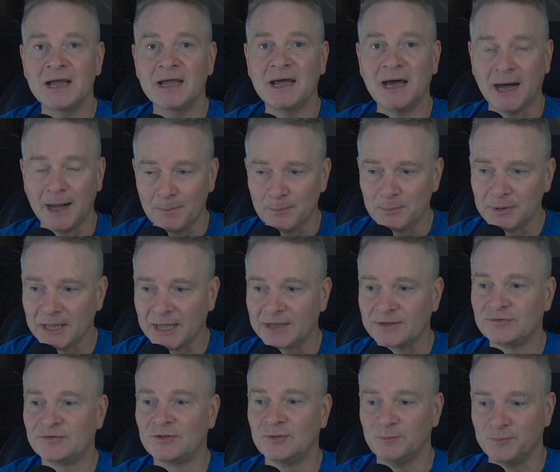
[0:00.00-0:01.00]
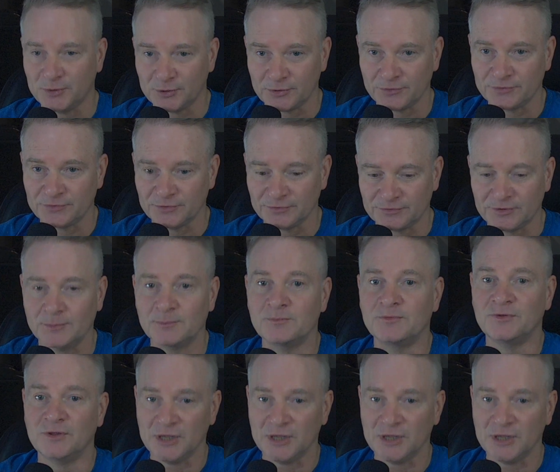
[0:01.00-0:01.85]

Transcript: complex computer systems.